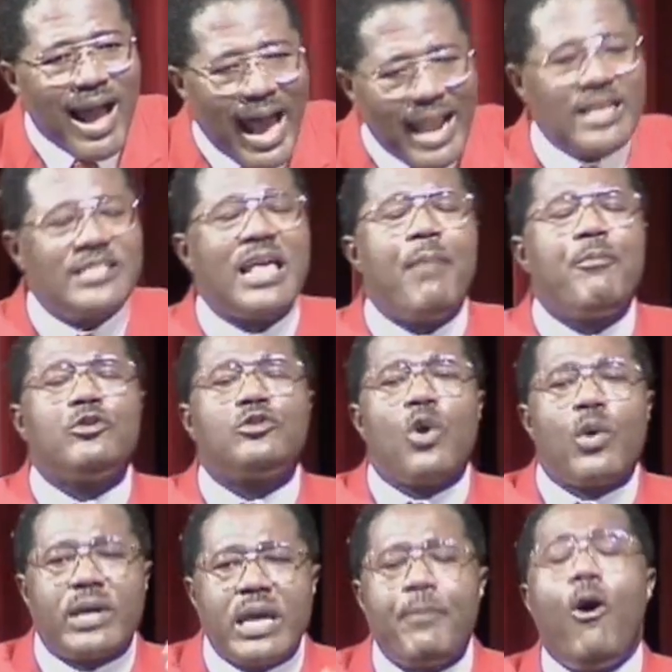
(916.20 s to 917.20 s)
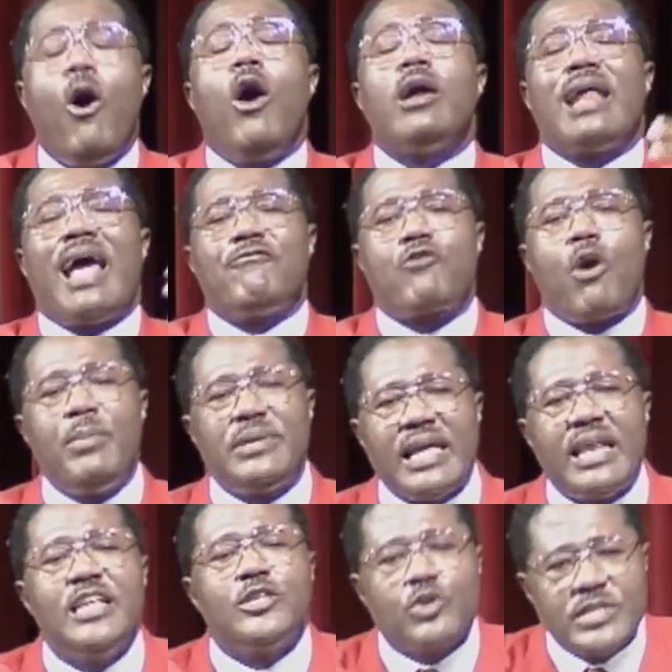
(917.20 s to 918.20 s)
And He's able to keep all that I've
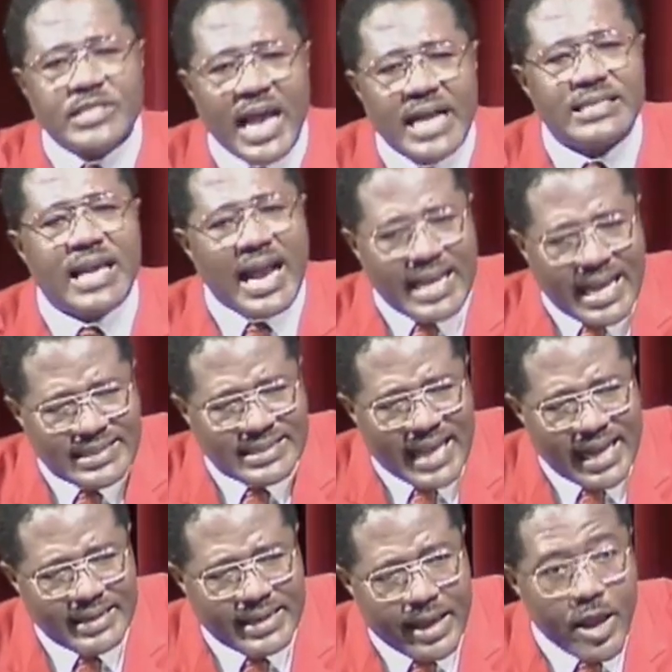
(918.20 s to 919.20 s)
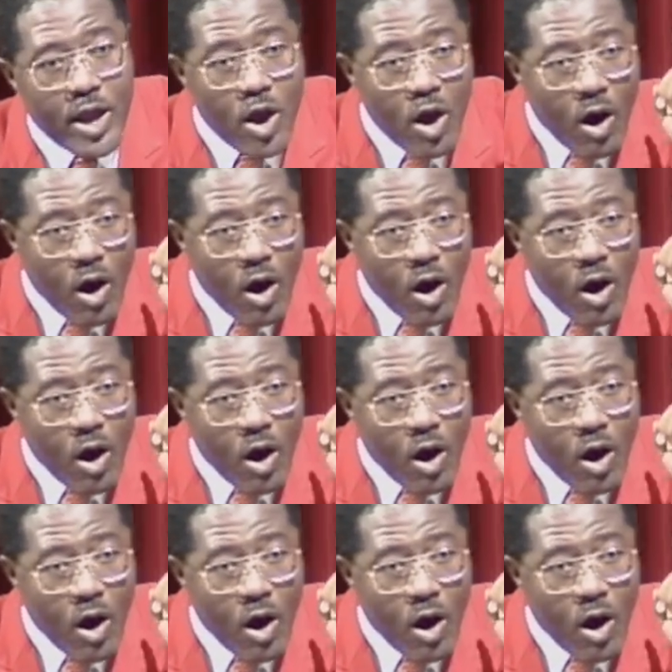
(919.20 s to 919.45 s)
committed into His hands against that day.